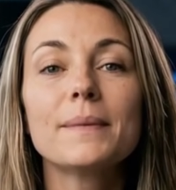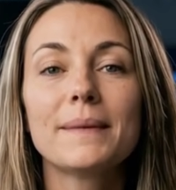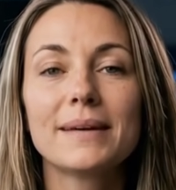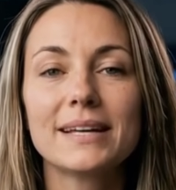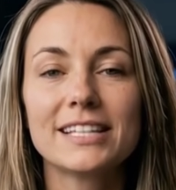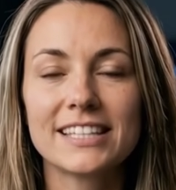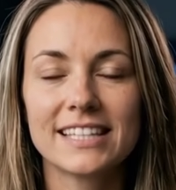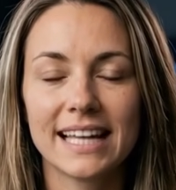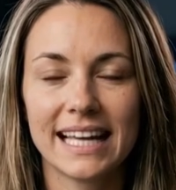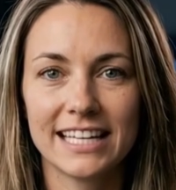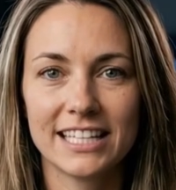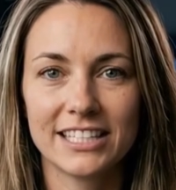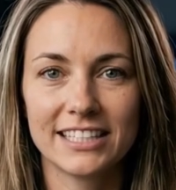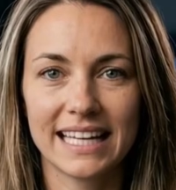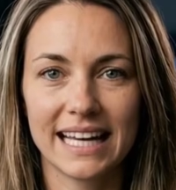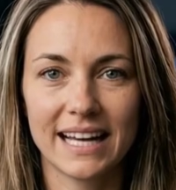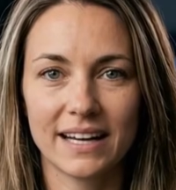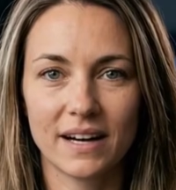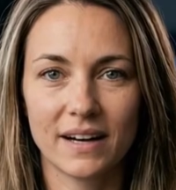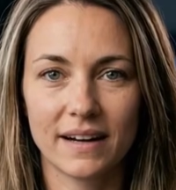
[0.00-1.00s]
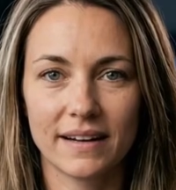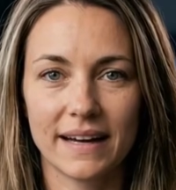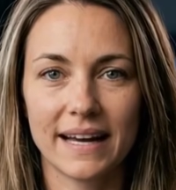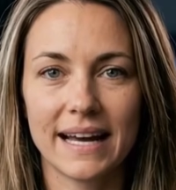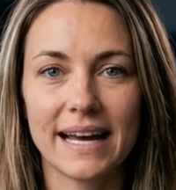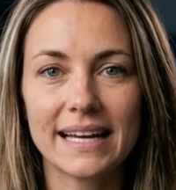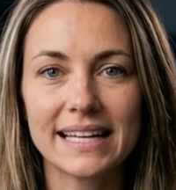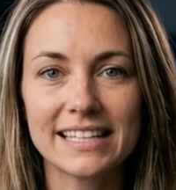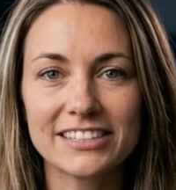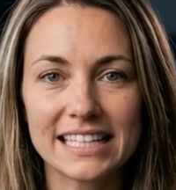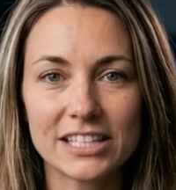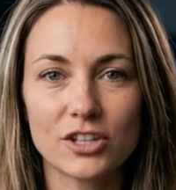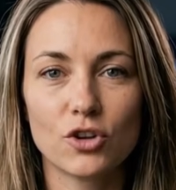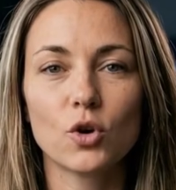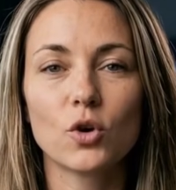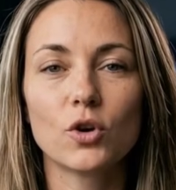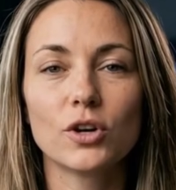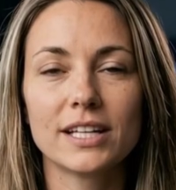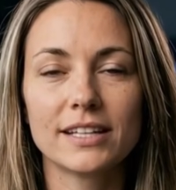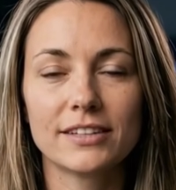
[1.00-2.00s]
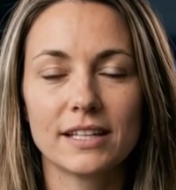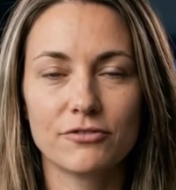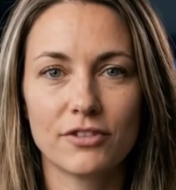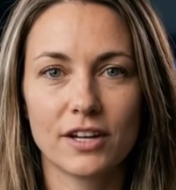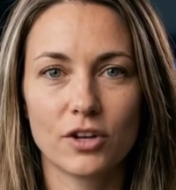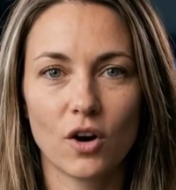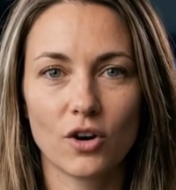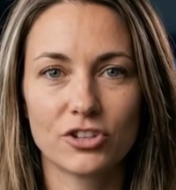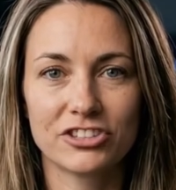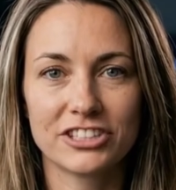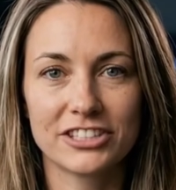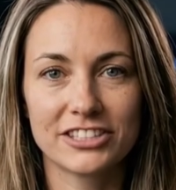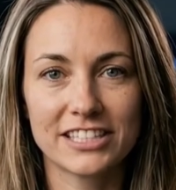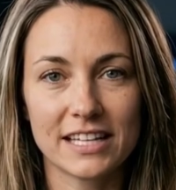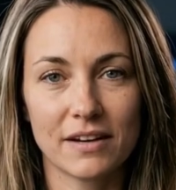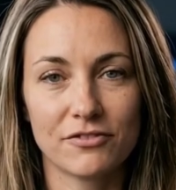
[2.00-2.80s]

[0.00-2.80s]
The second error is ignoring the velocity